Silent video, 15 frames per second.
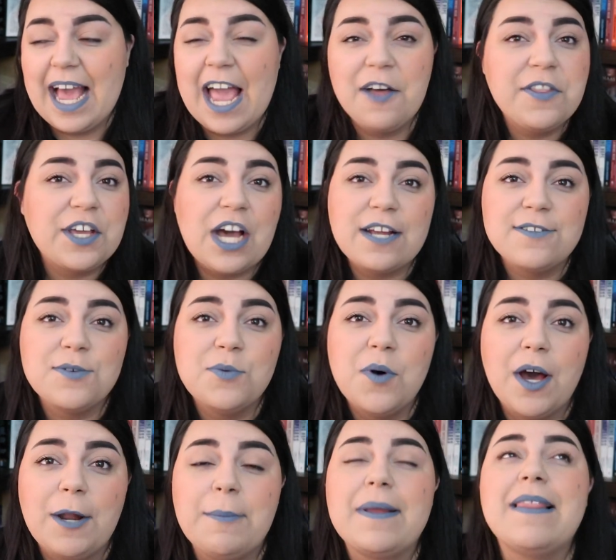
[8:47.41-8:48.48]
I only got to
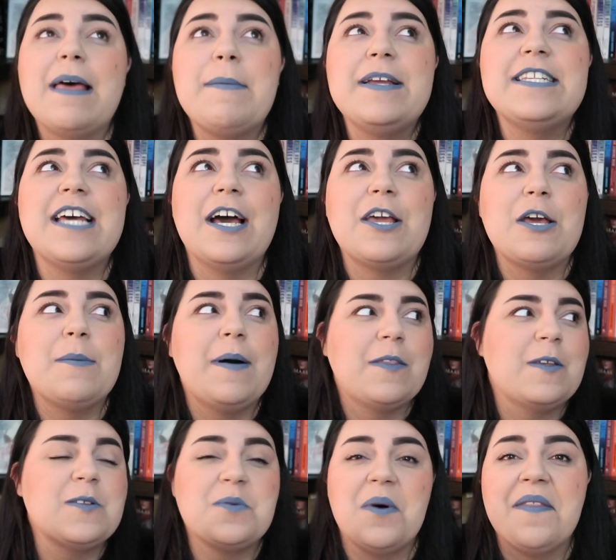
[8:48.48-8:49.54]
one, but let me tell you about
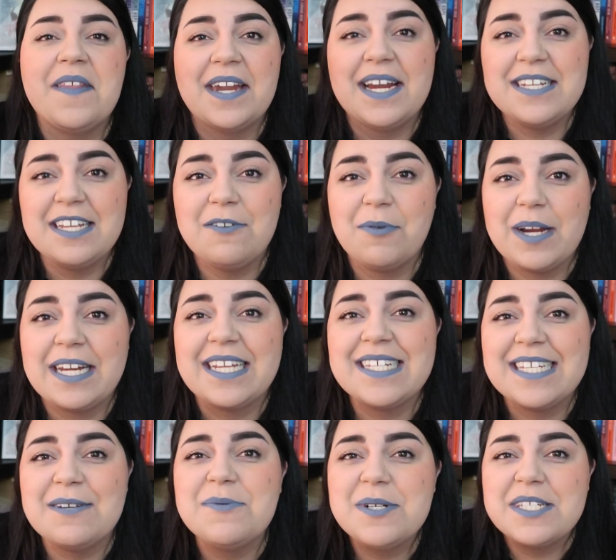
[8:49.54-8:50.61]
this one that I did read
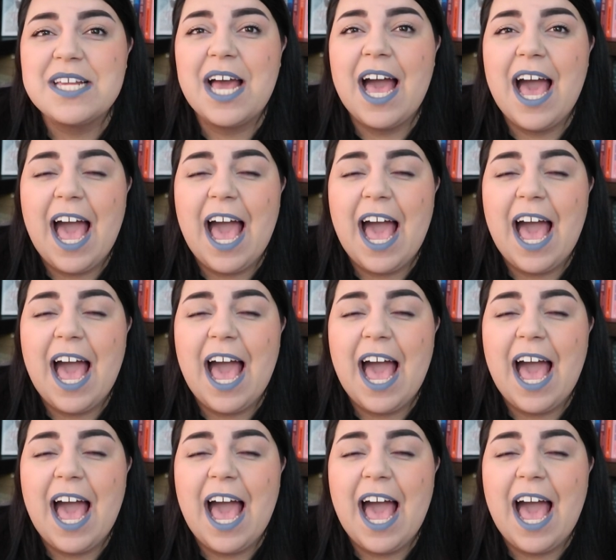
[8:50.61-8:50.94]
because it was